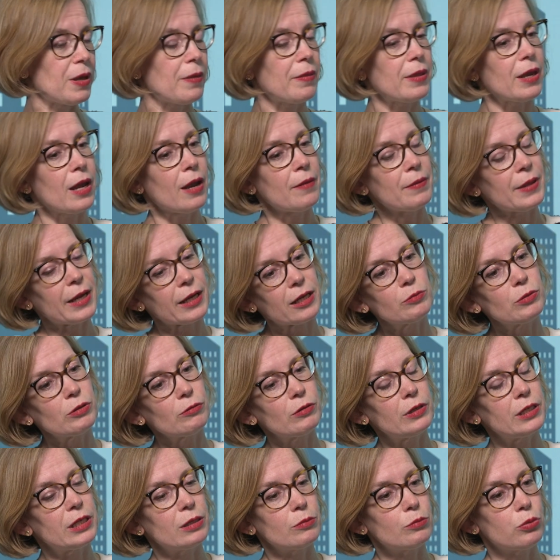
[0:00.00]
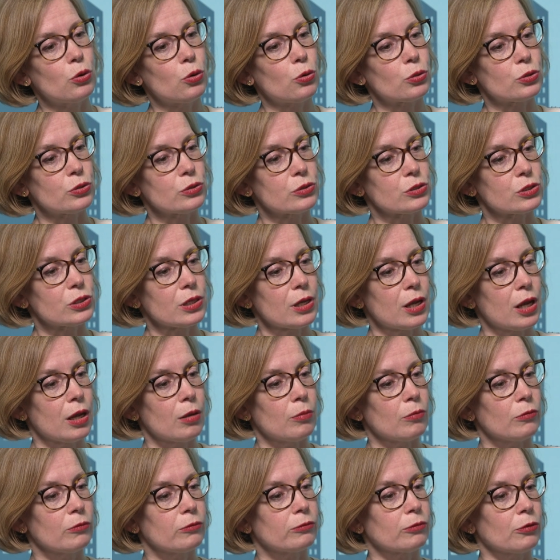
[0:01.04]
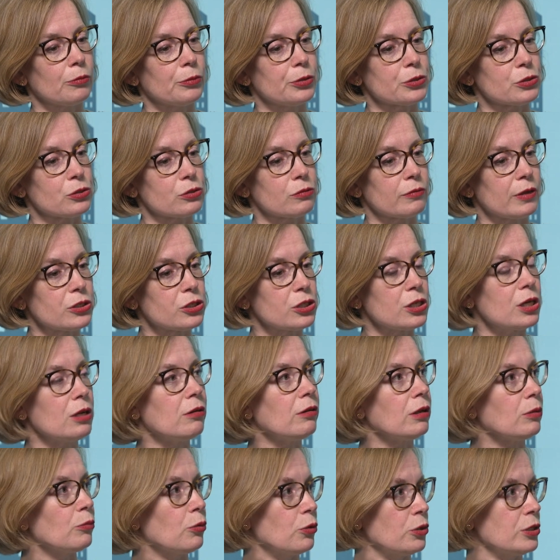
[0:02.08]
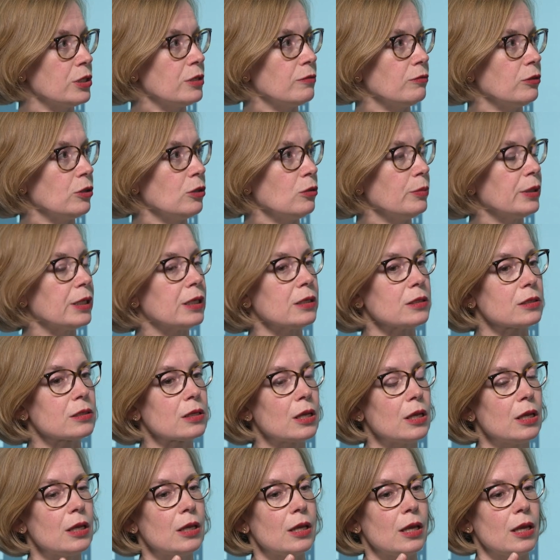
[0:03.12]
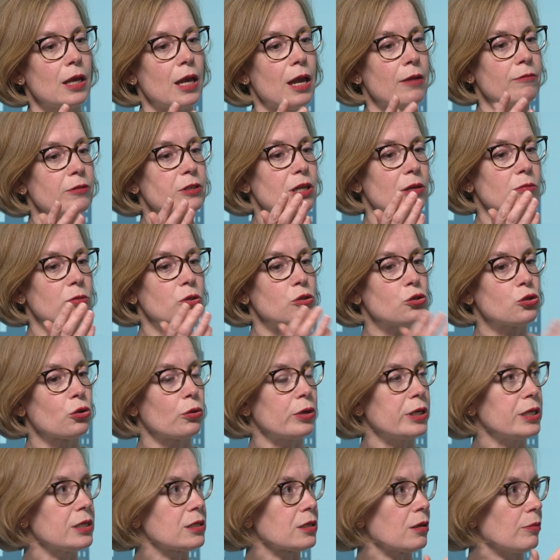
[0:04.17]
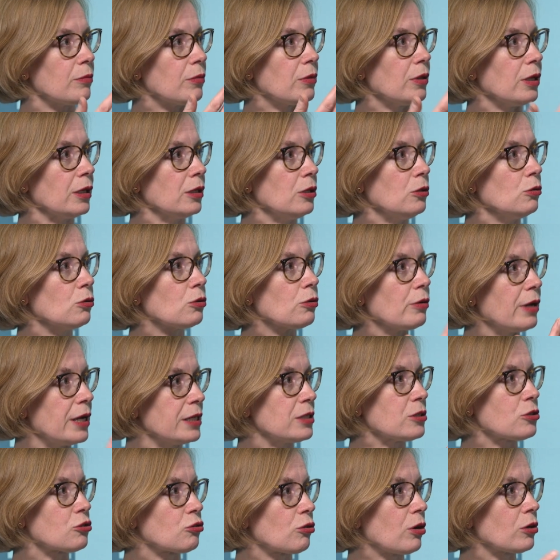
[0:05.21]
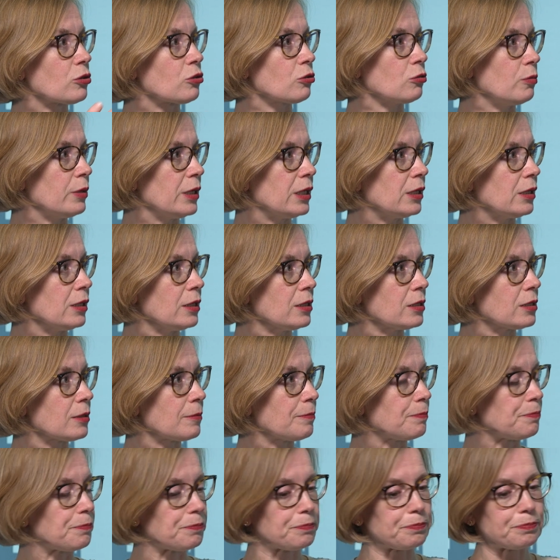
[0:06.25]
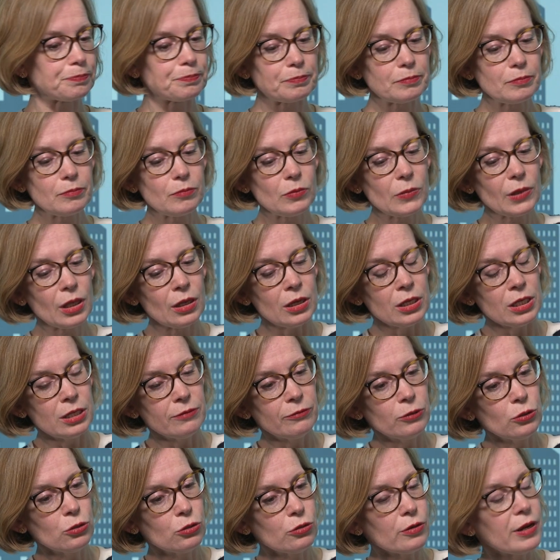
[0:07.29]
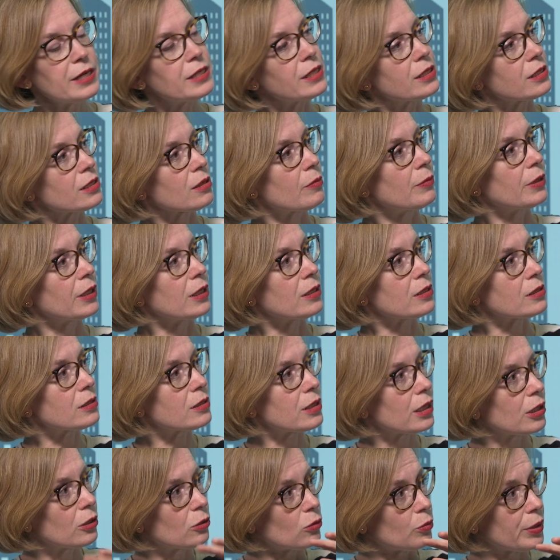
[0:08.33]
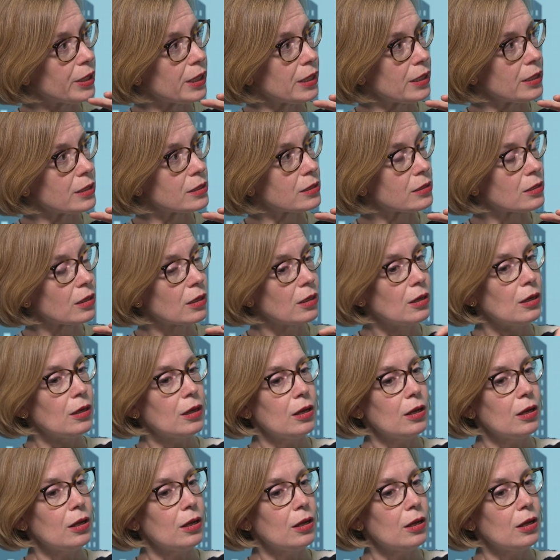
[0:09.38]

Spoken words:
And that can be really important from a sort of engineering point of view, because every time you join something, you create a structural weakness. And if you're creating something in a single piece,